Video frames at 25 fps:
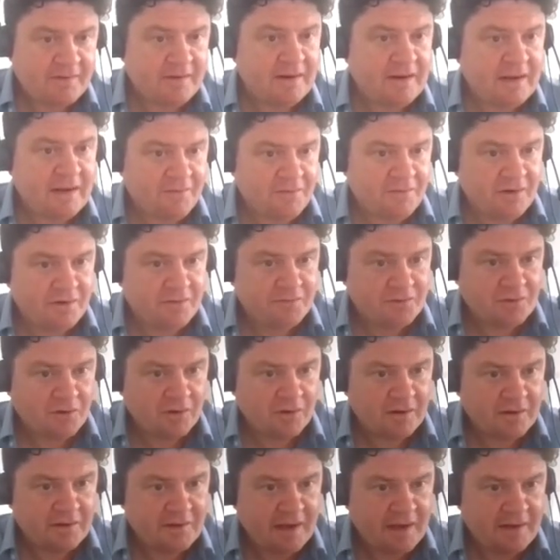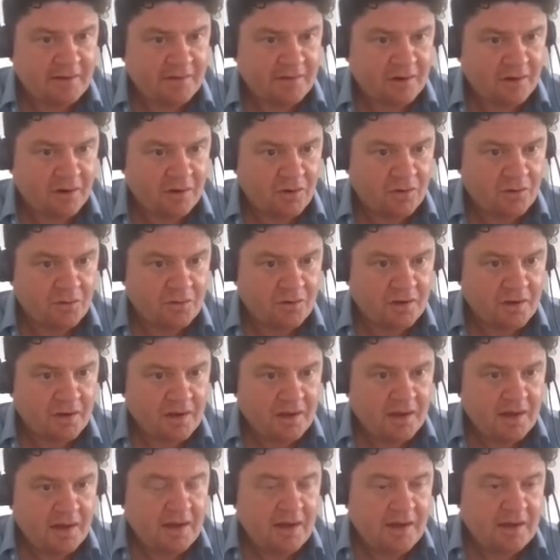level of dollar debt to hold
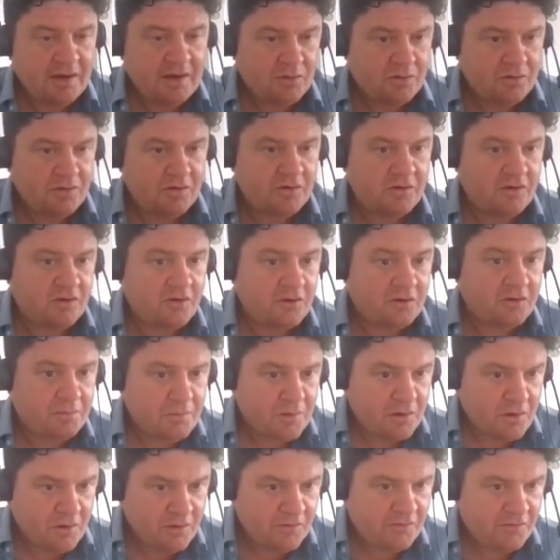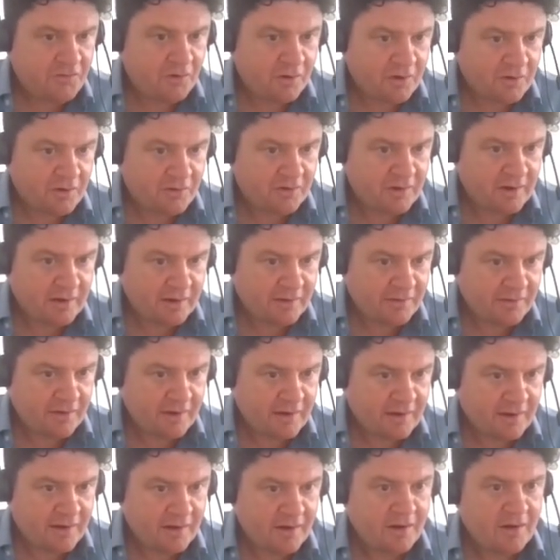in order to smooth
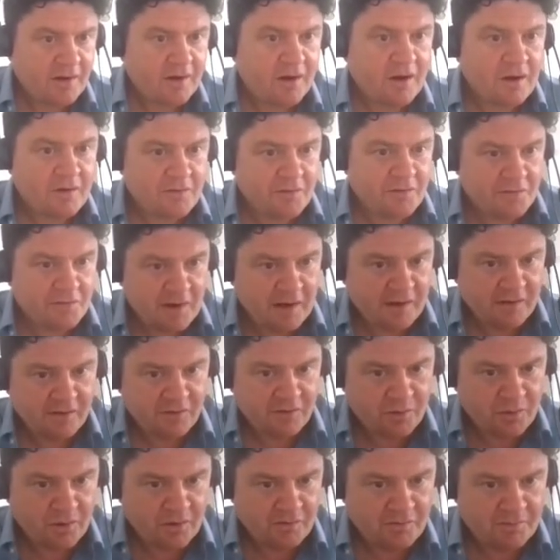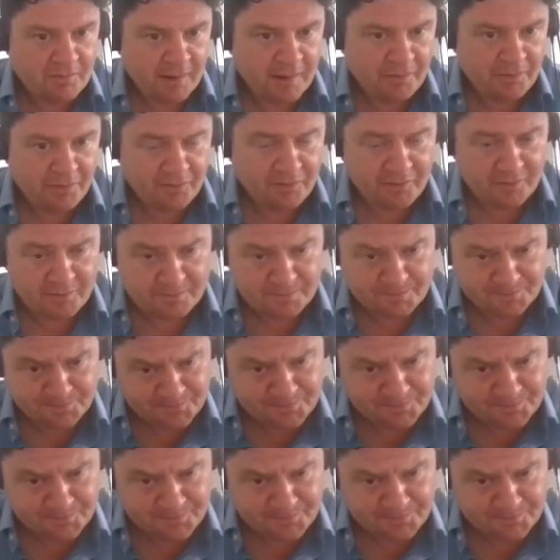volatility over the next 12 months.